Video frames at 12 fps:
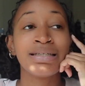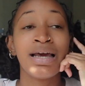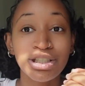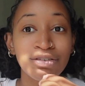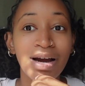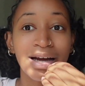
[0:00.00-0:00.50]

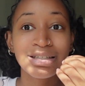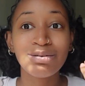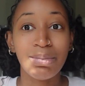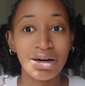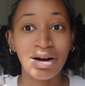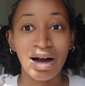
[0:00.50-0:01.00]
She reacted
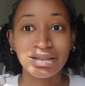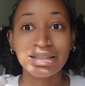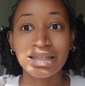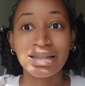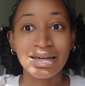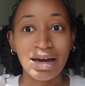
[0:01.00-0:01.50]
better,
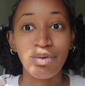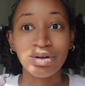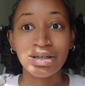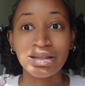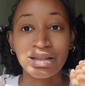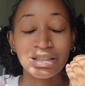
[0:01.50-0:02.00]
honestly, than I would
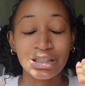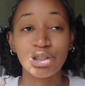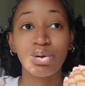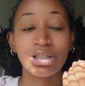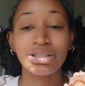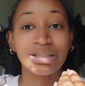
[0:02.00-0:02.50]
in the
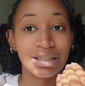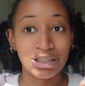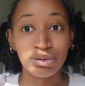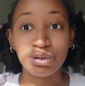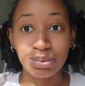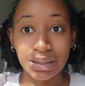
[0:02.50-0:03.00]
situations that she
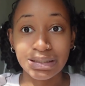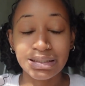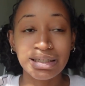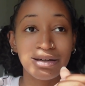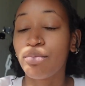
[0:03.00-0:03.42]
was placed in.